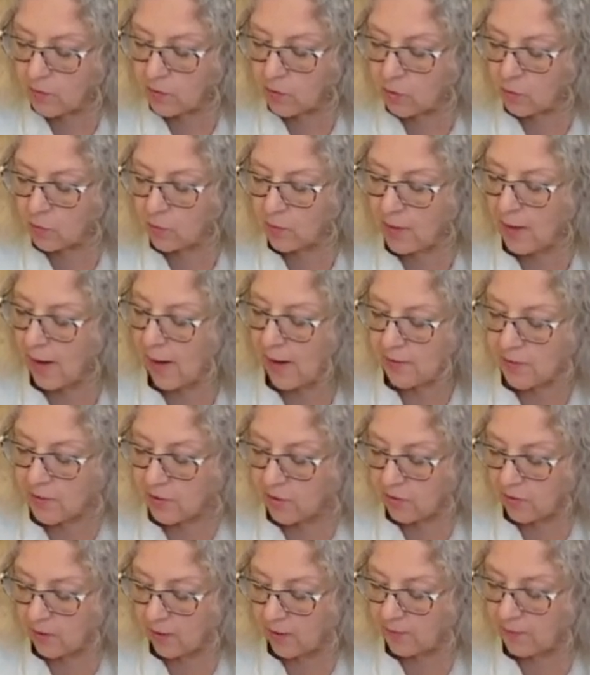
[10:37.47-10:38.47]

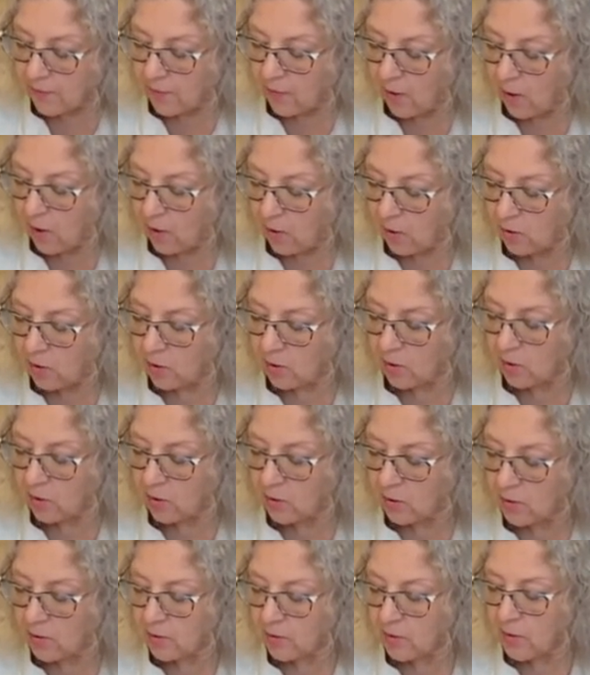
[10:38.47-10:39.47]
Creator of all,
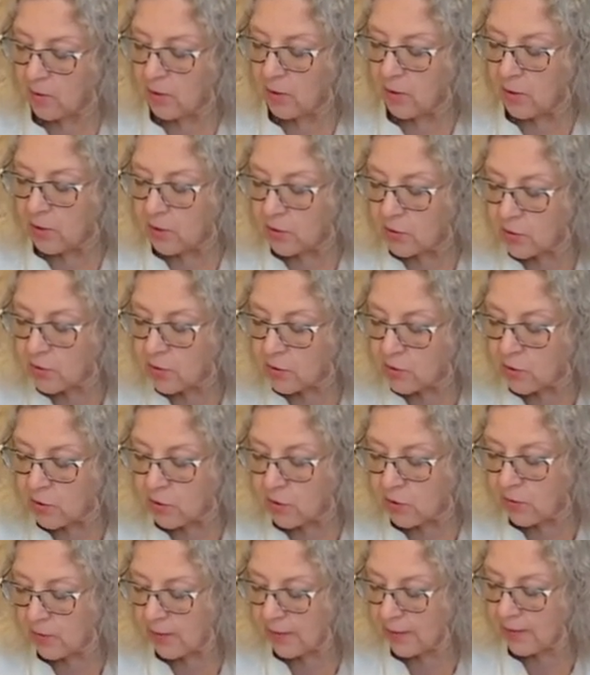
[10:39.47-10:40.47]

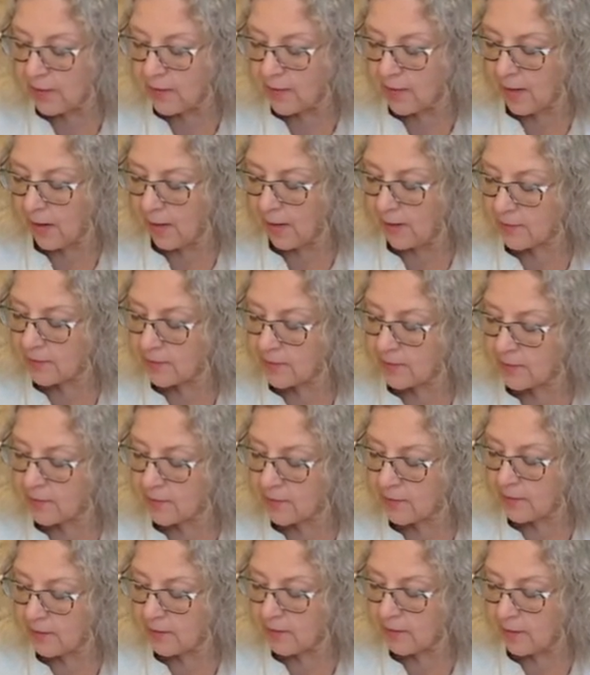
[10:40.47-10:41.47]
stir in us
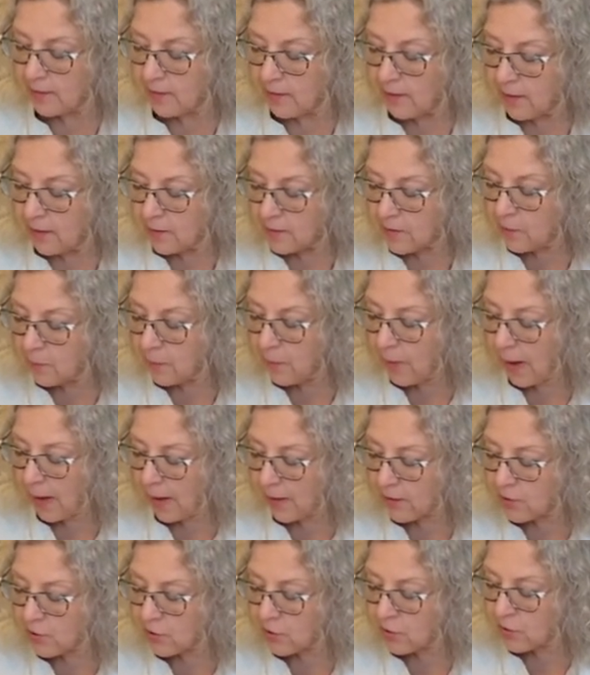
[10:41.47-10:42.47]
the
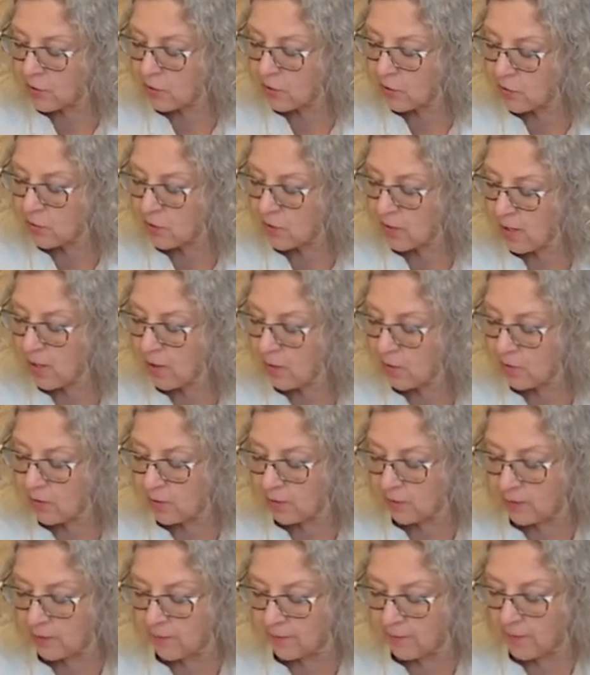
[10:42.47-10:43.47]
passion to share the
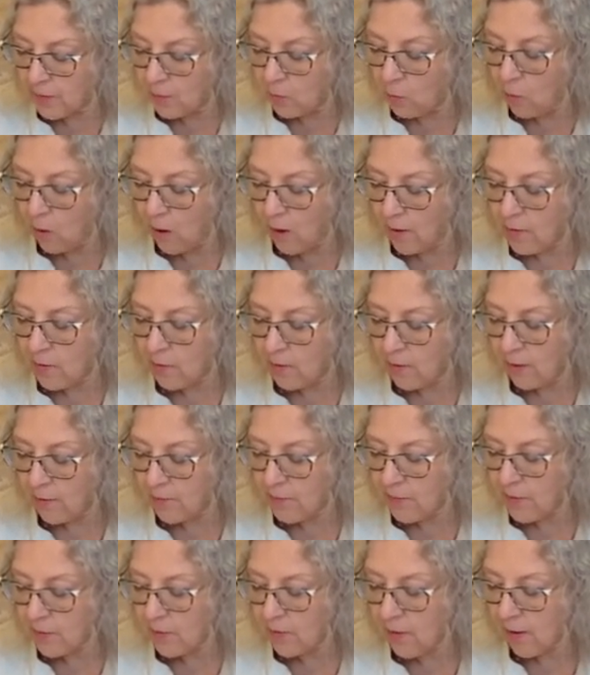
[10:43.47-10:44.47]
living water
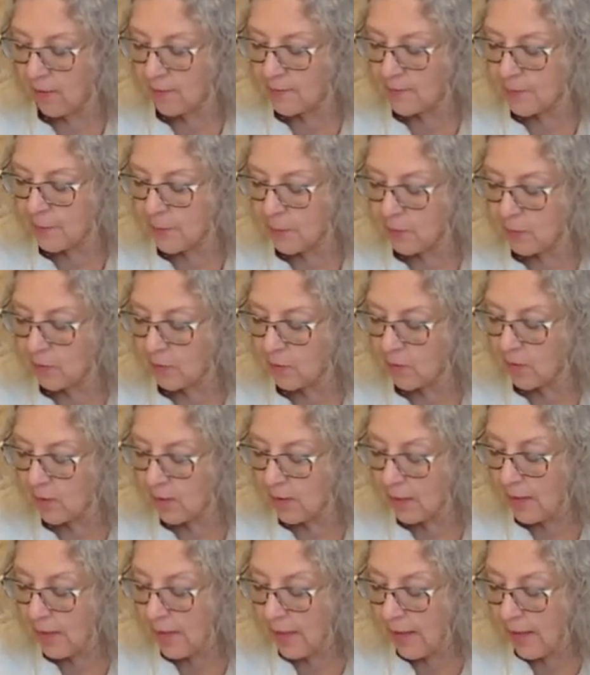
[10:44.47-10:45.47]
of the gospel,
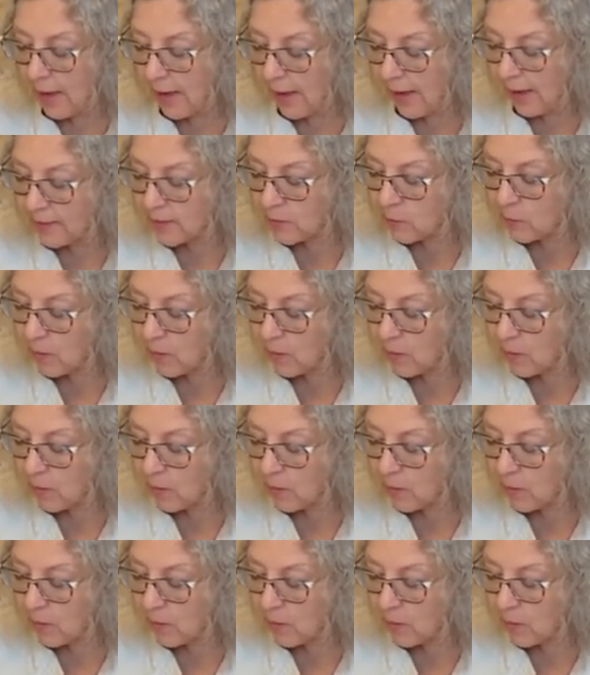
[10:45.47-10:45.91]
as